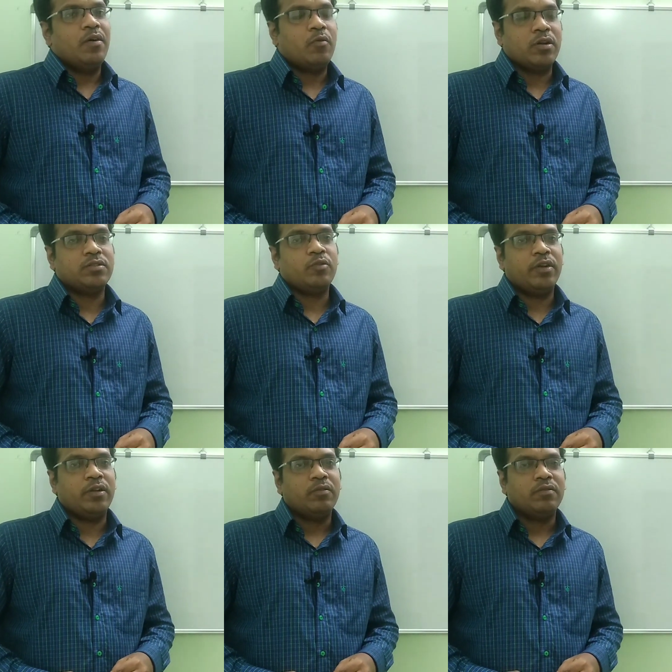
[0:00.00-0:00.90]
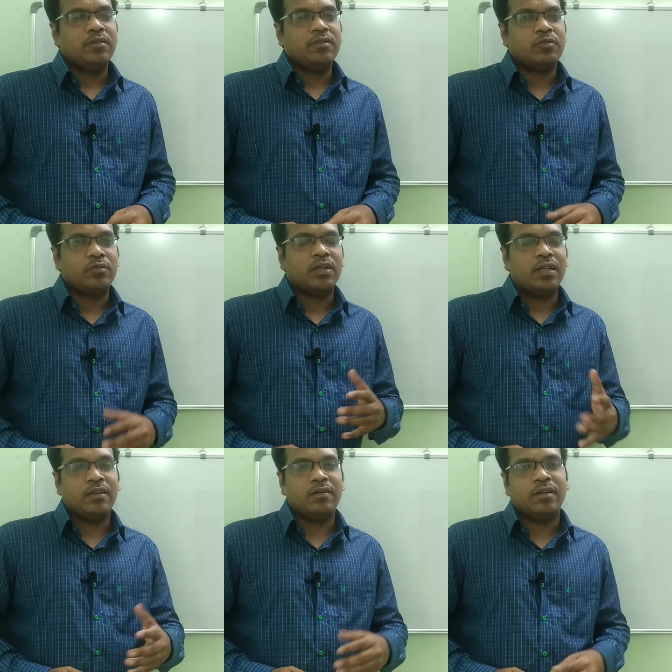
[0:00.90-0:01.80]
watch the video so that
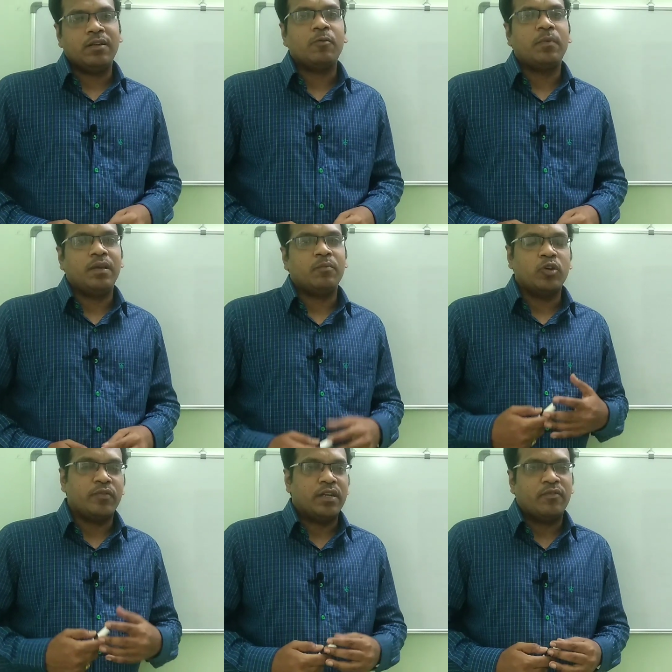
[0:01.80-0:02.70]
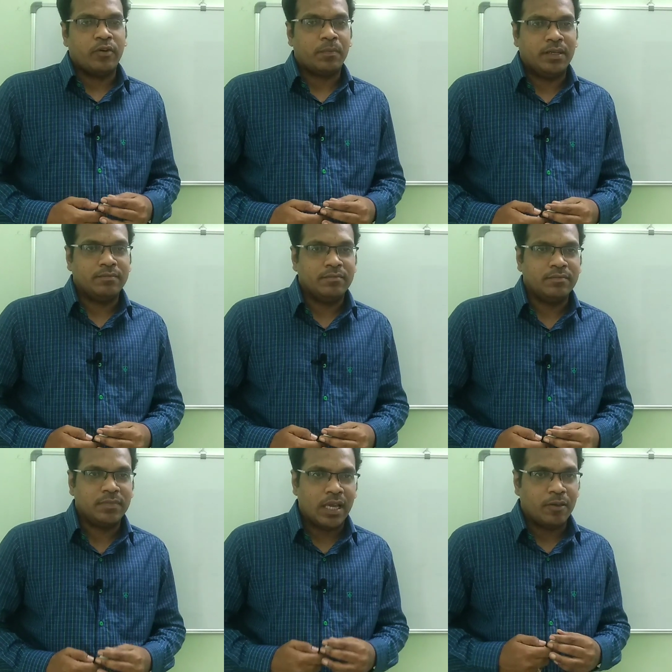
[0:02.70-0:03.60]
it will be motivating for me.
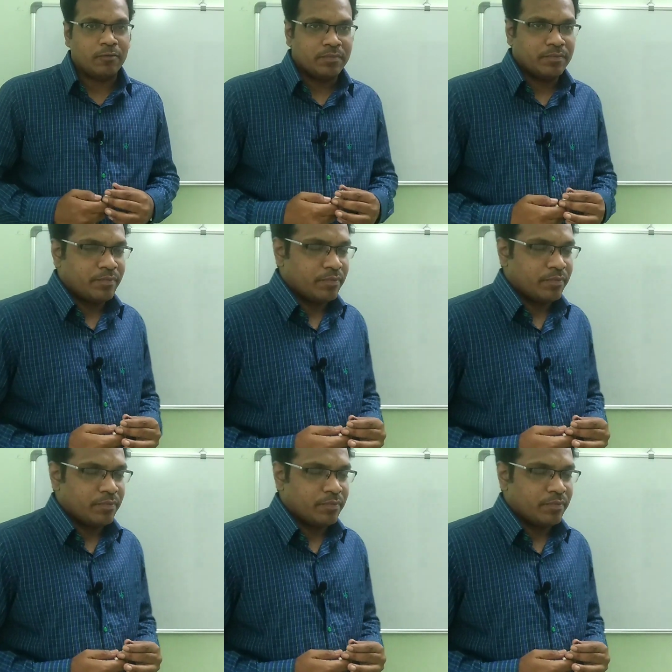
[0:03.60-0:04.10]
Thank you.